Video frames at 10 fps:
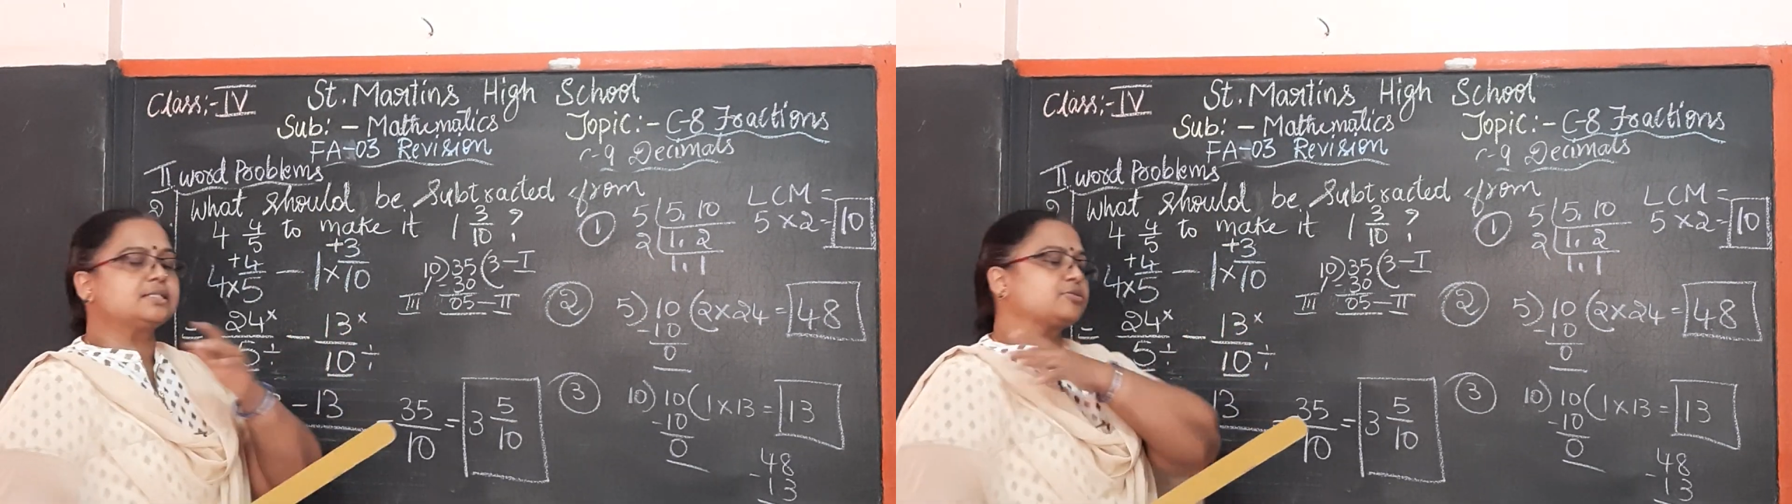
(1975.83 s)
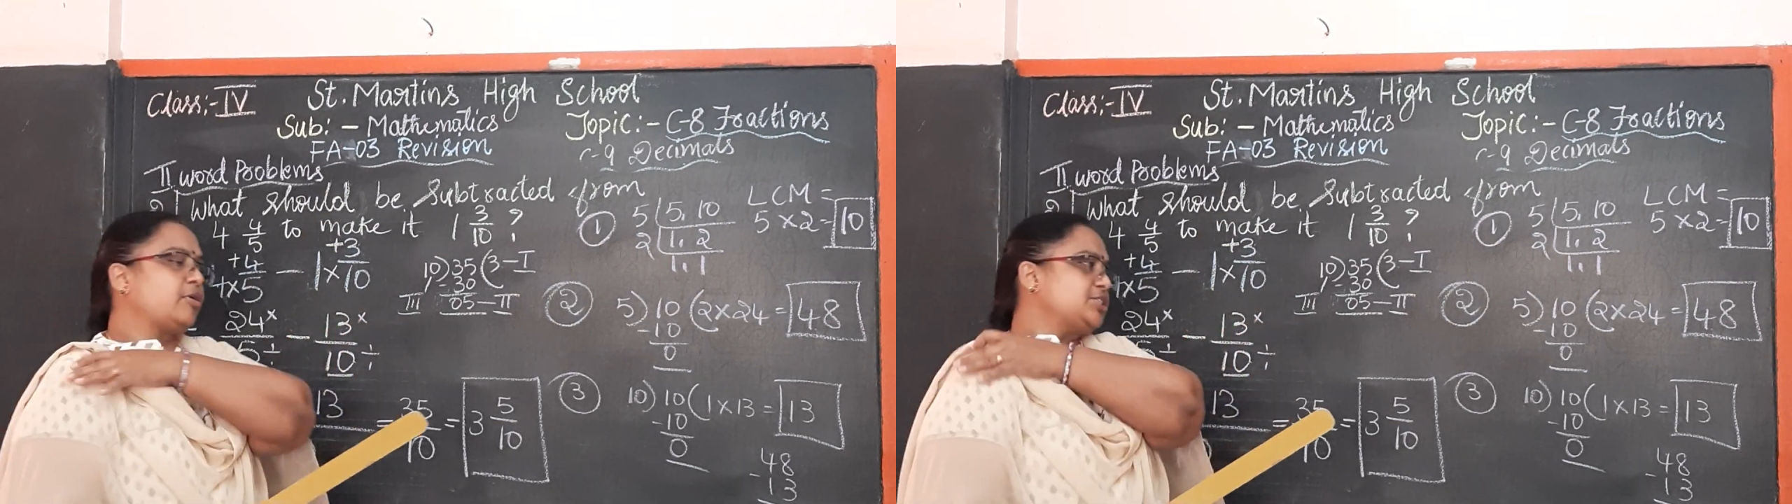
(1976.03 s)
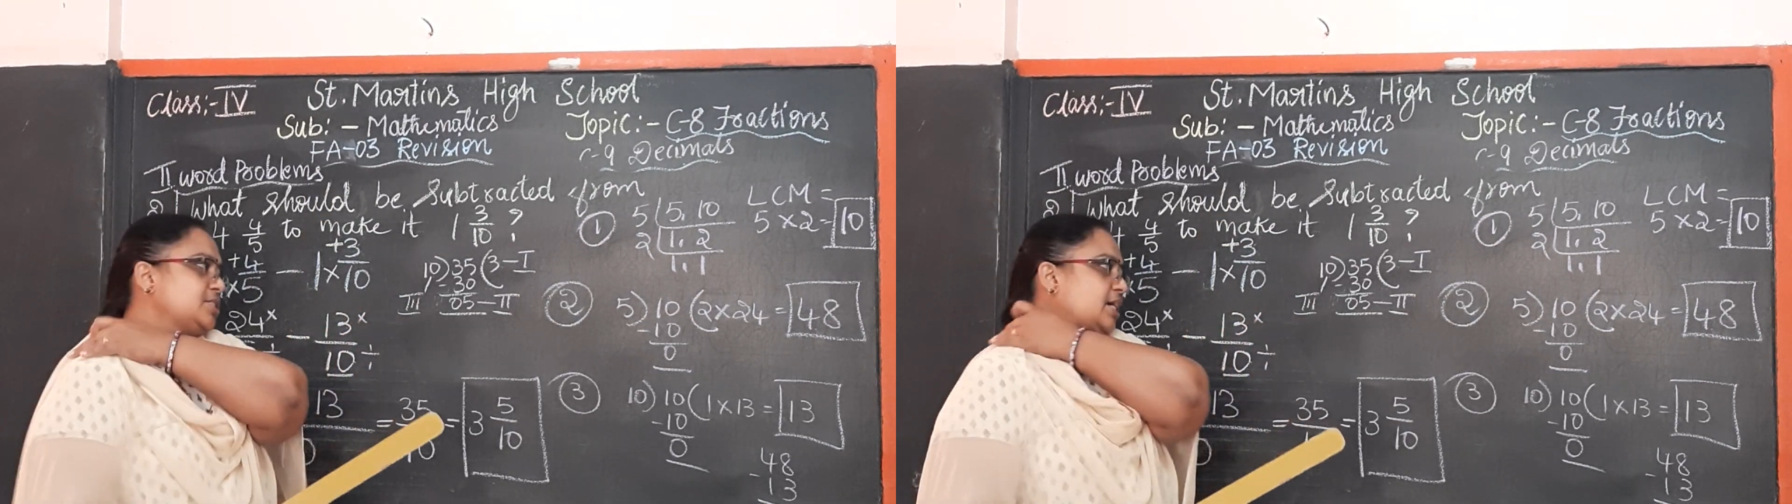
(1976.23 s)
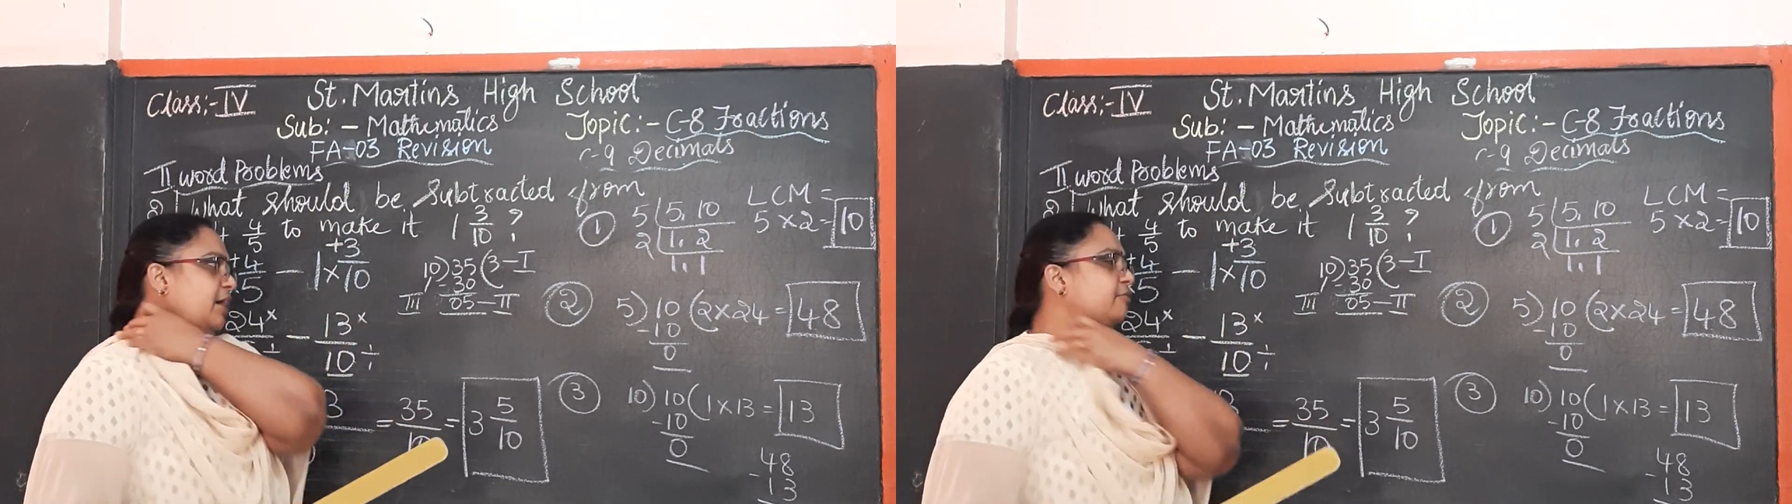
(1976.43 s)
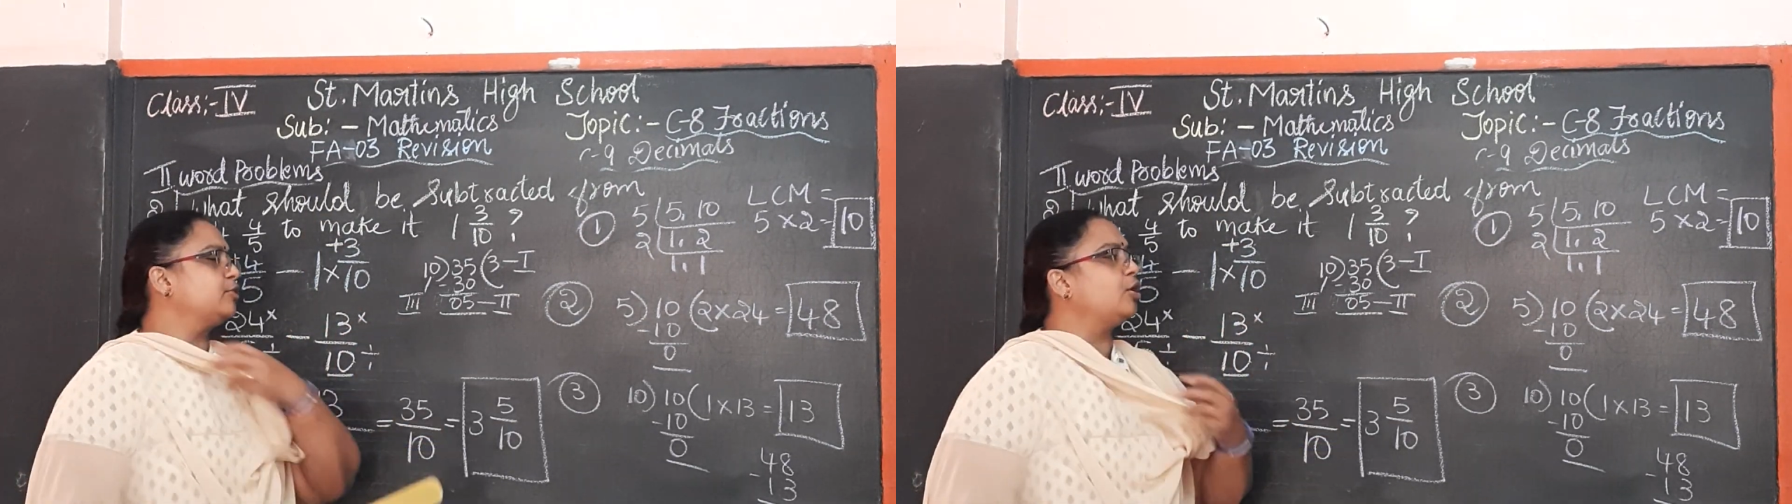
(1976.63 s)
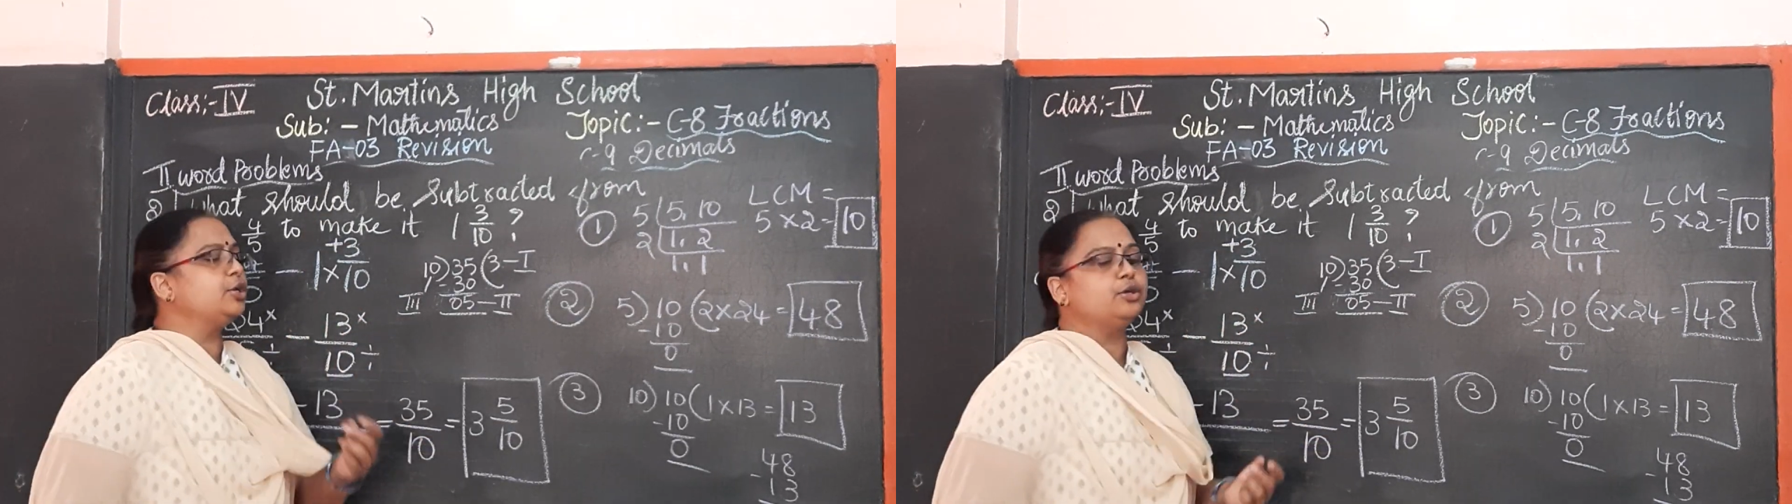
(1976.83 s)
questions I have taught